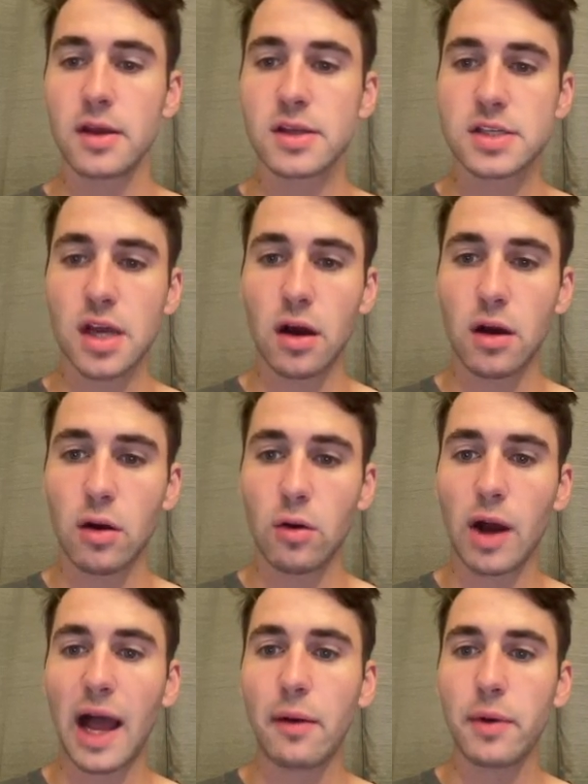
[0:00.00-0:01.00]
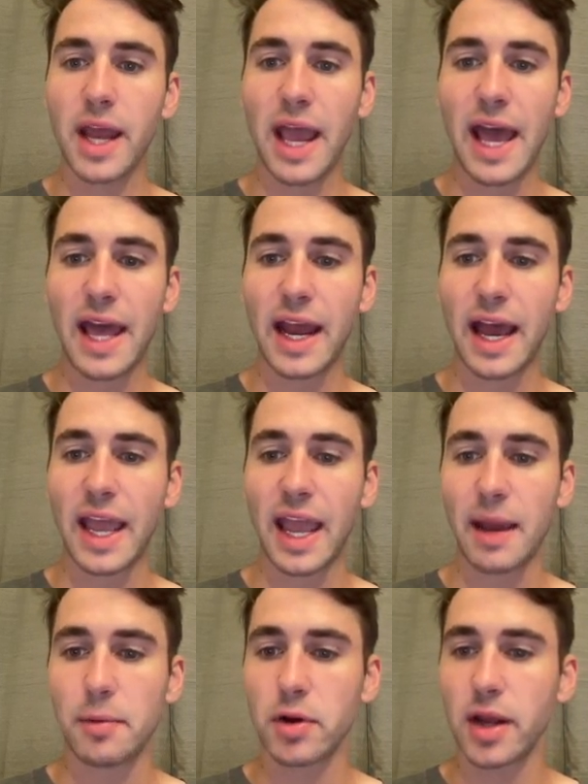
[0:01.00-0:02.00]
So I went ahead, I
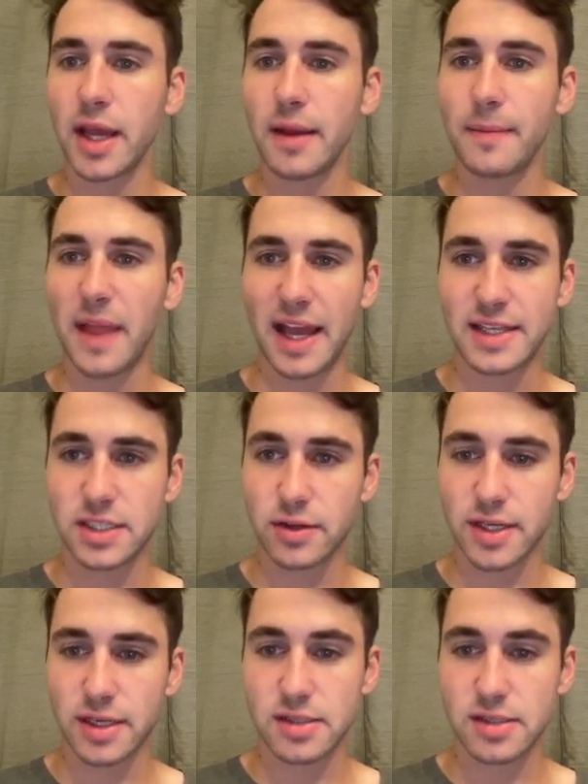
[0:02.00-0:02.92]
hammered it, as you can.